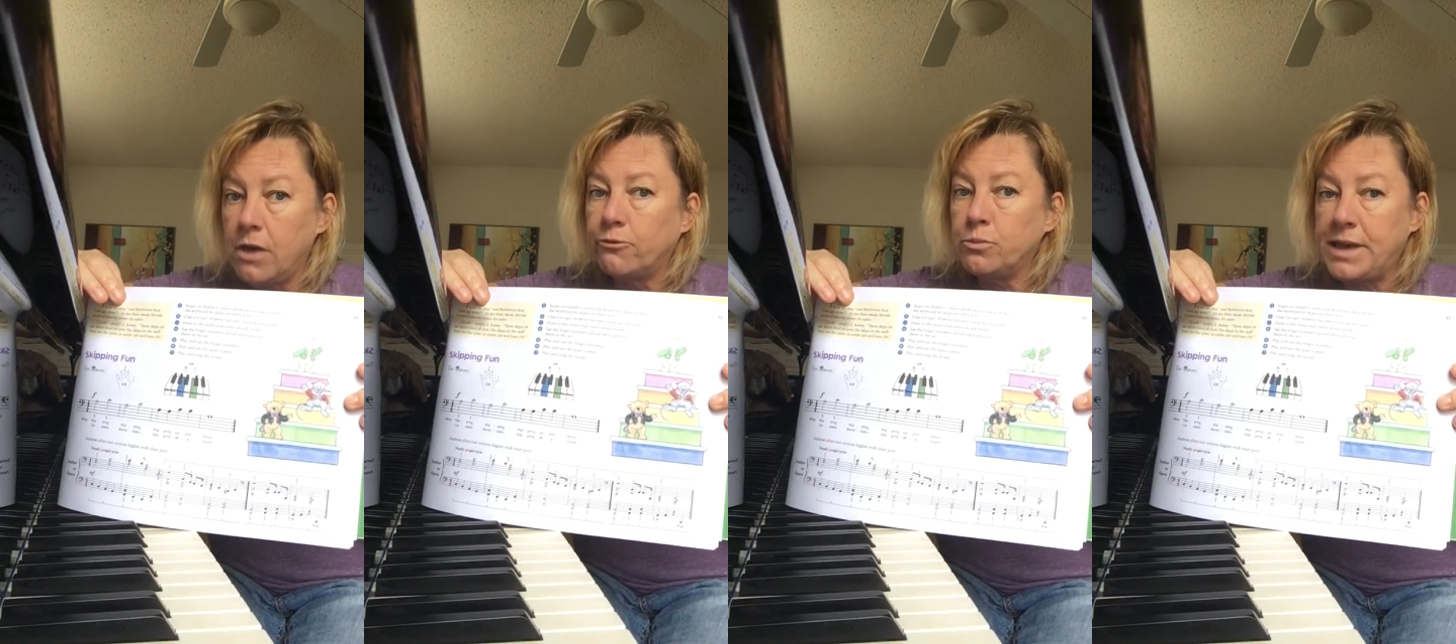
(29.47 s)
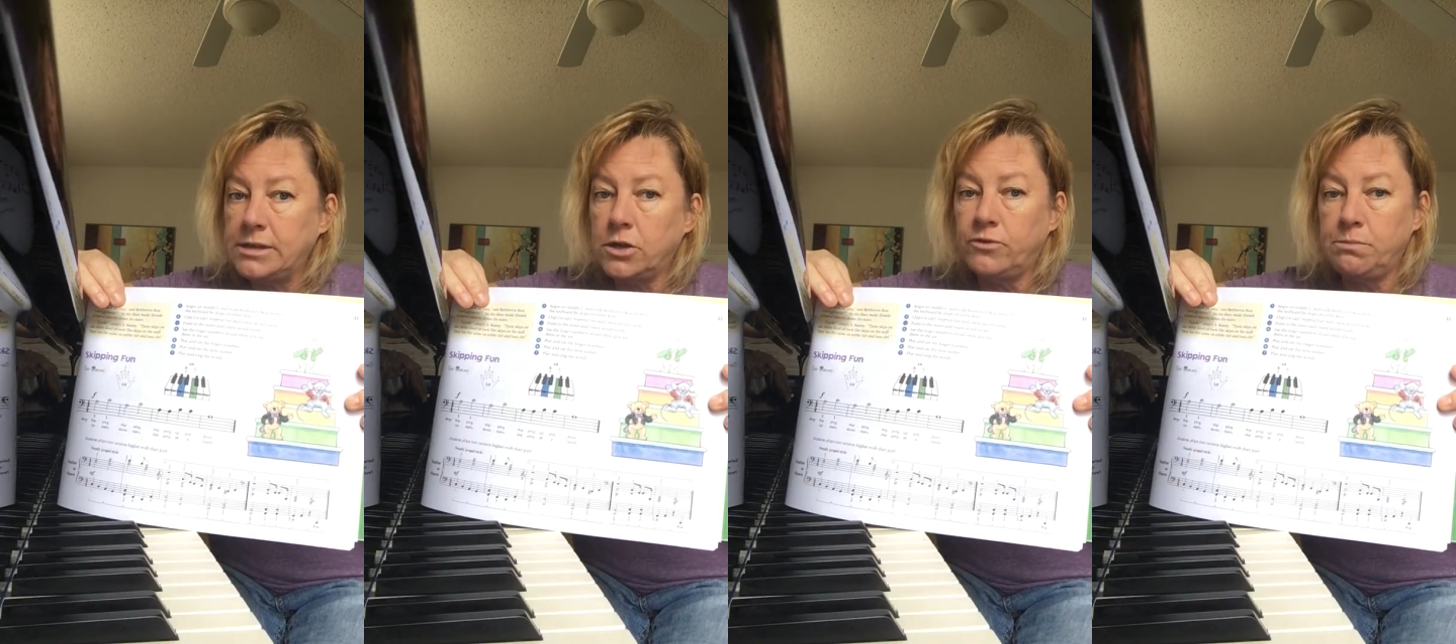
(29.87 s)
for
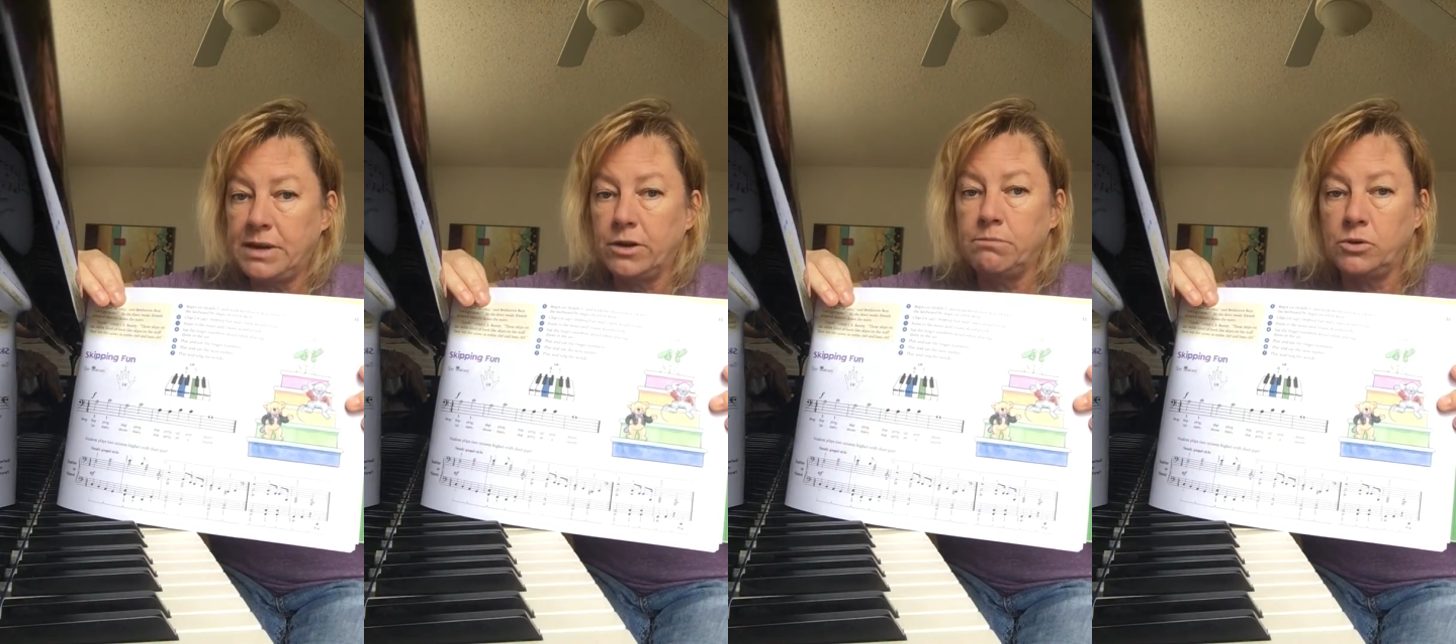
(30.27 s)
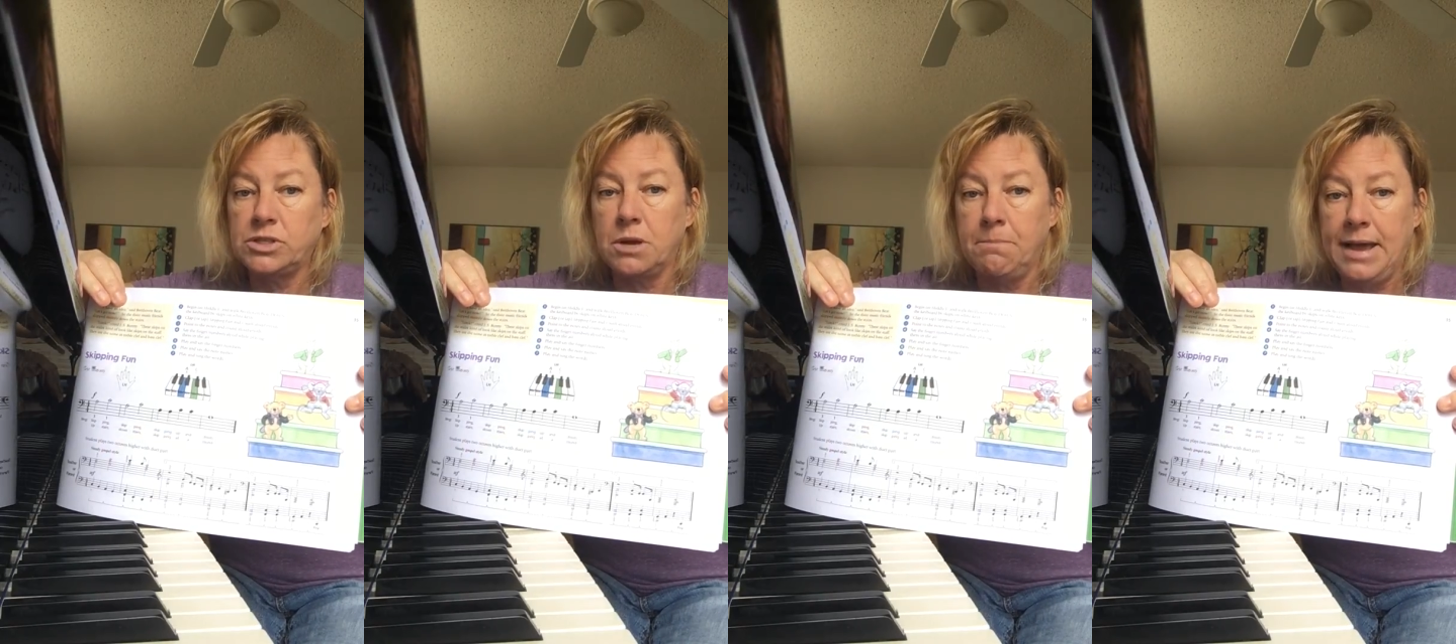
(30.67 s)
Beethoven, Bear, and
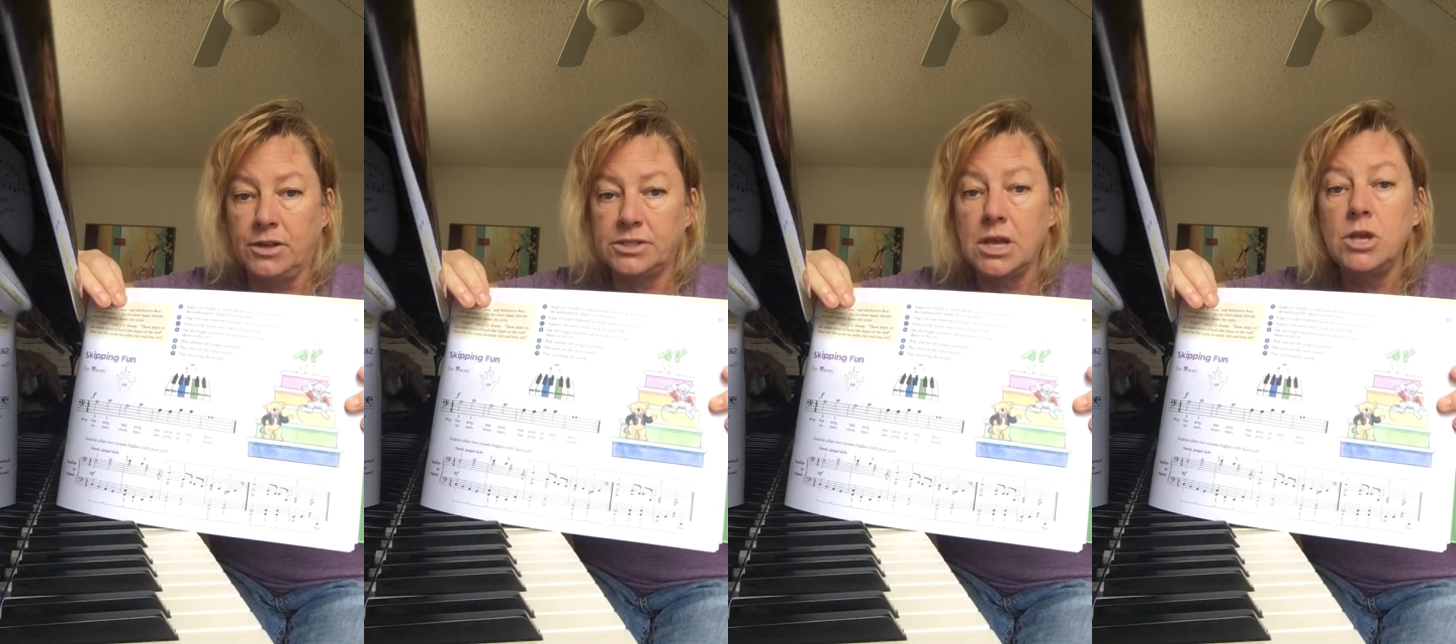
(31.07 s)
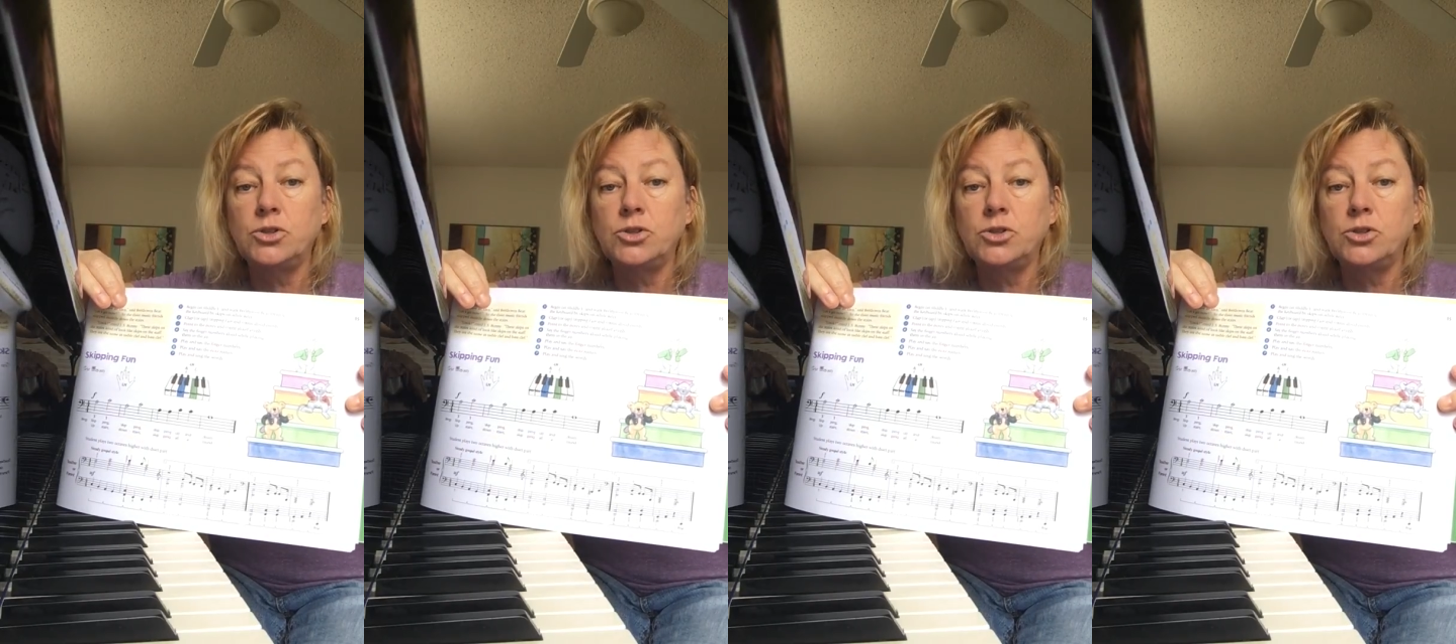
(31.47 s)
Mozart Mouse.